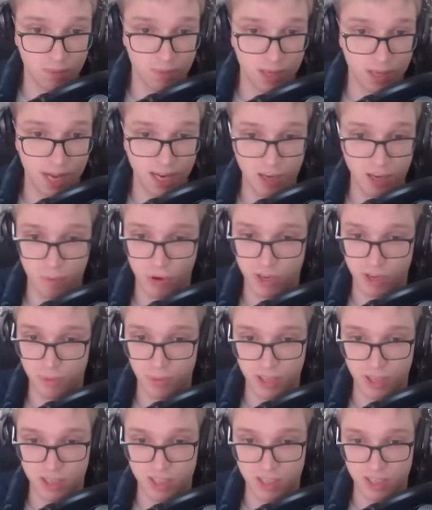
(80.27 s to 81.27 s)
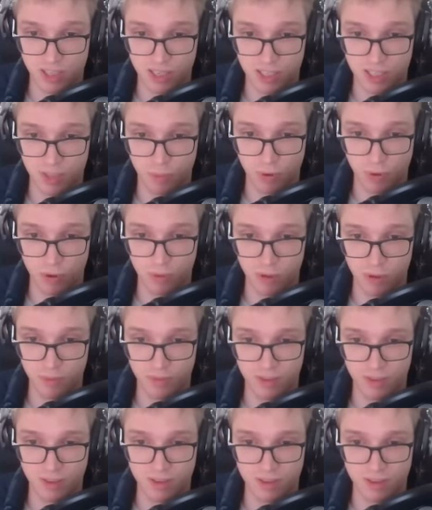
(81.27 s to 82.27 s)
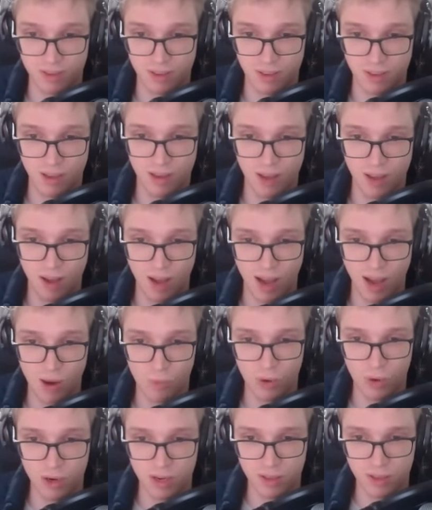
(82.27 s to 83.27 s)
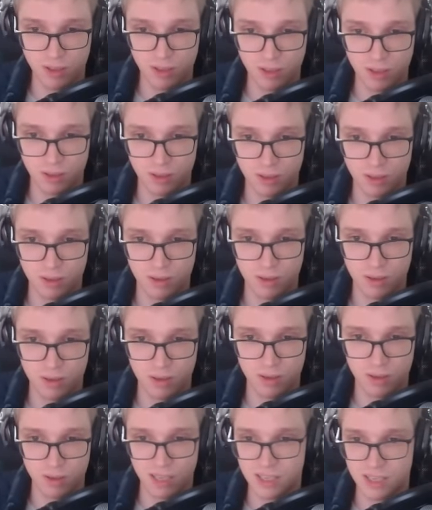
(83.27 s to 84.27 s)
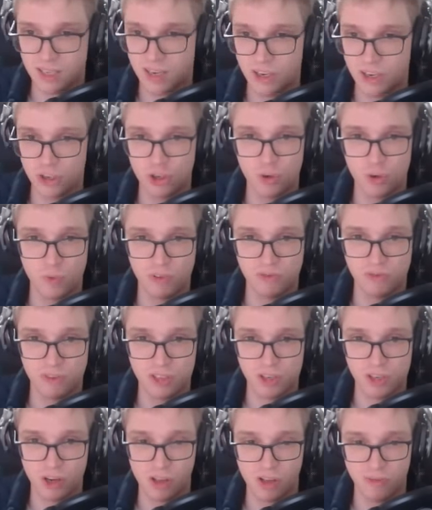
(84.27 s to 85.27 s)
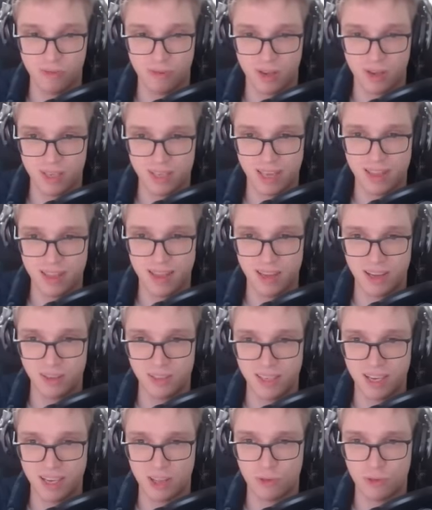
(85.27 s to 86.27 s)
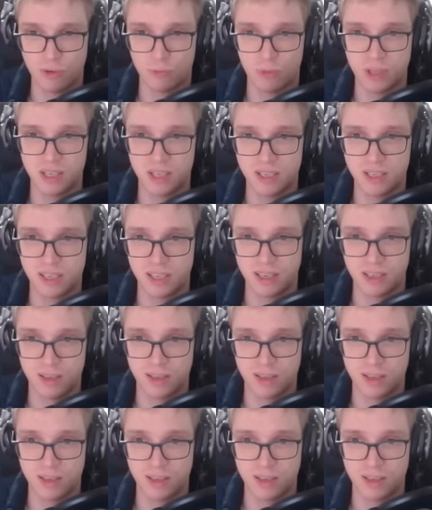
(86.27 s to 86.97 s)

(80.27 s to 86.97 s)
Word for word: How do you break Blissey? That's the problem. Ironically, that's an issue with physical offense. How the hell do you get through Blissey?